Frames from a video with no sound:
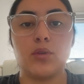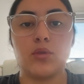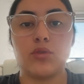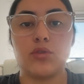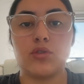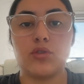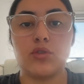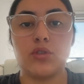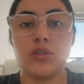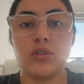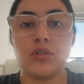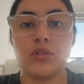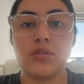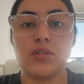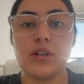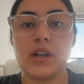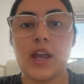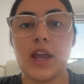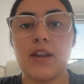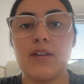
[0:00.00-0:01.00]
or
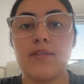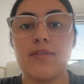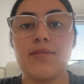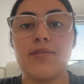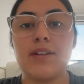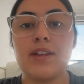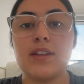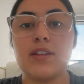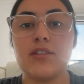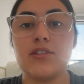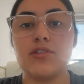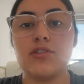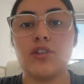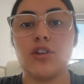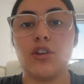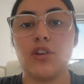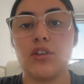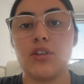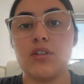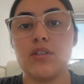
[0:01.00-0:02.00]
student-created fitness
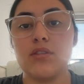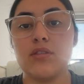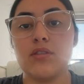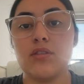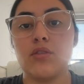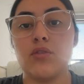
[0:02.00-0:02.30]
circuits